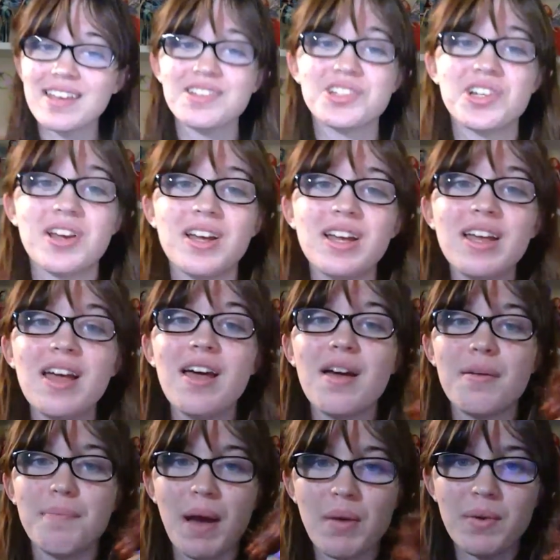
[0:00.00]
Aisha
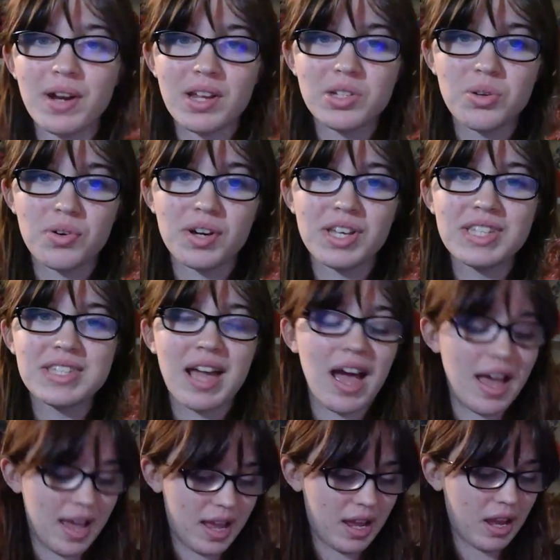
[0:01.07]
by Witty Toys.
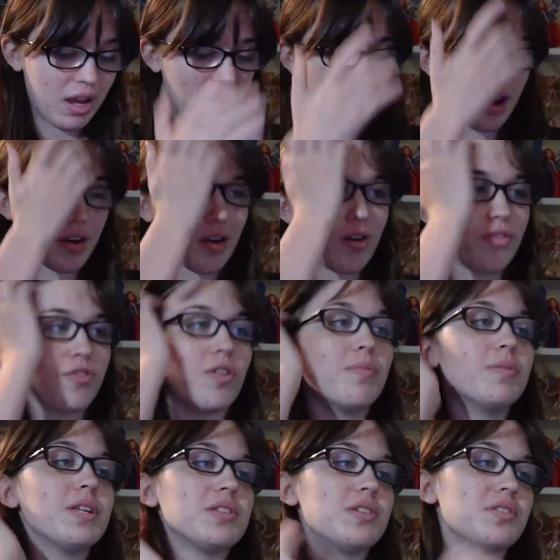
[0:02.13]
I got her
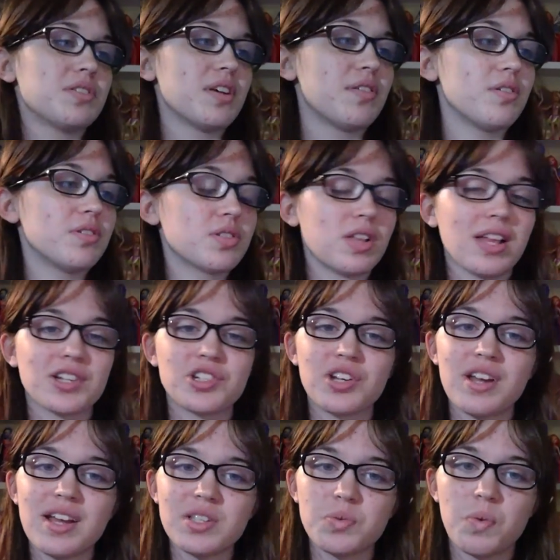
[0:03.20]
from Disney Sender's
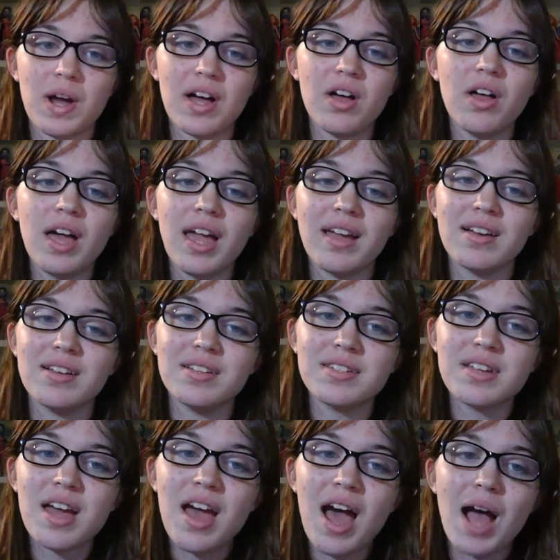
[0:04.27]
collection as well,
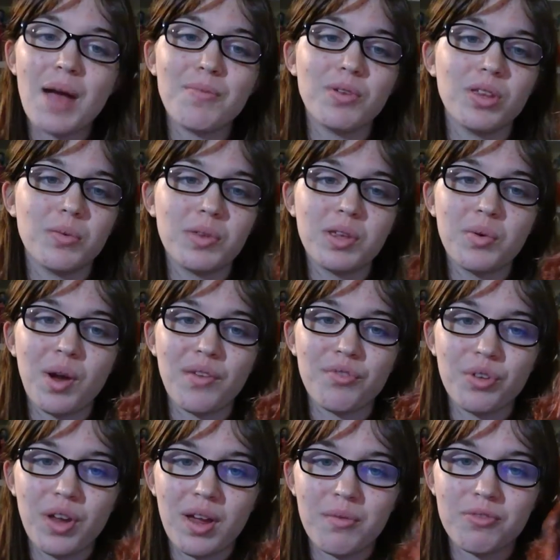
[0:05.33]
and I'm really, really
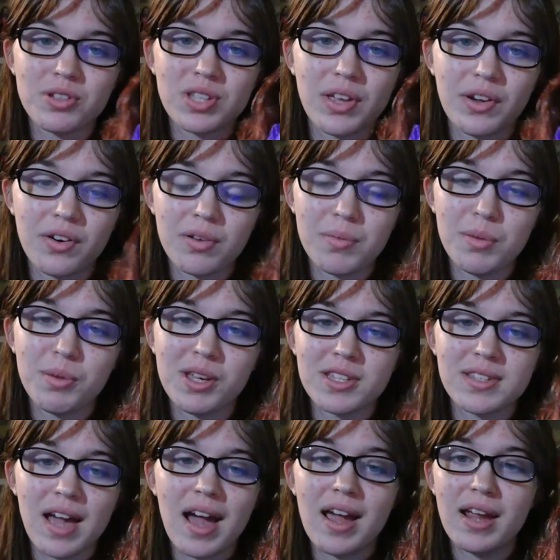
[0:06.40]
grateful to him for selling her to me
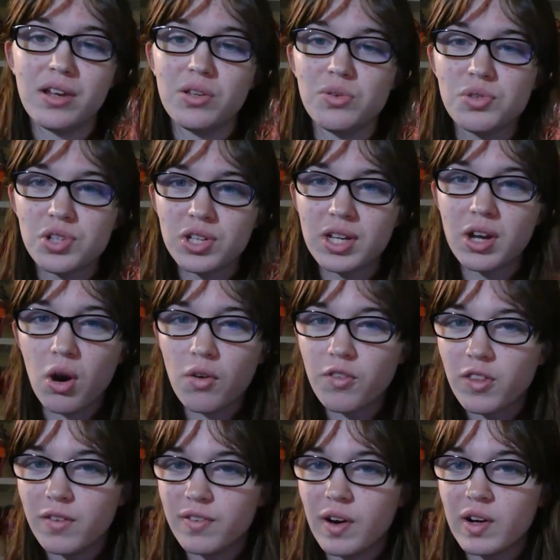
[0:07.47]
because I usually go
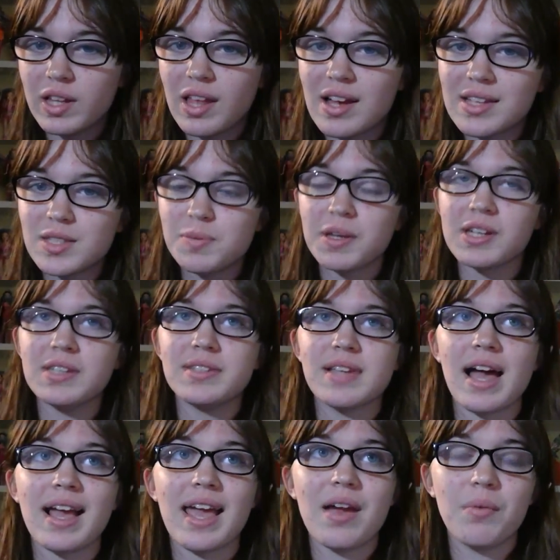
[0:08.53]
for the fairy lines because
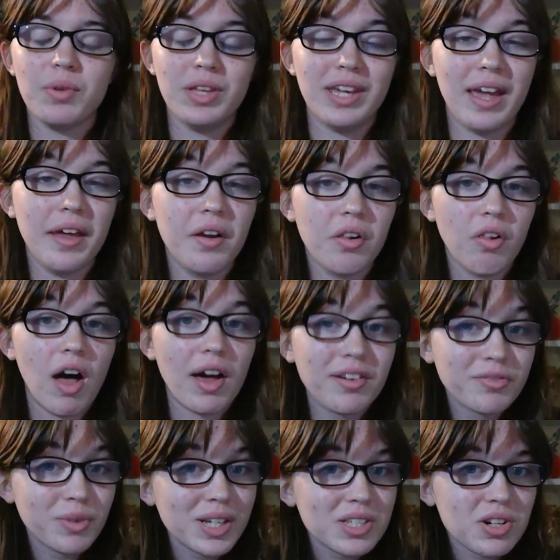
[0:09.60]
I can't really get a lot
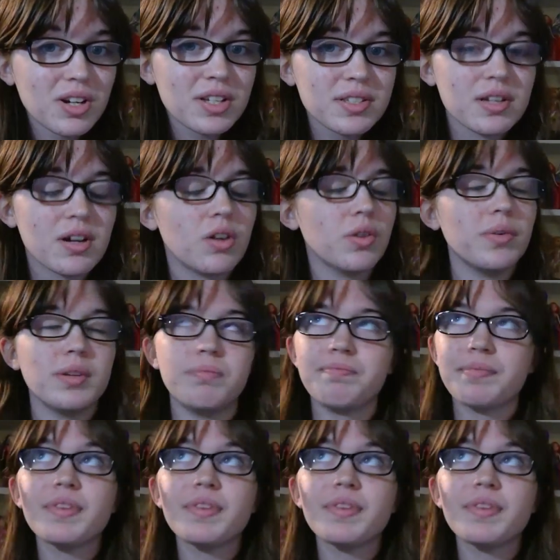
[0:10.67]
of Winx dolls, although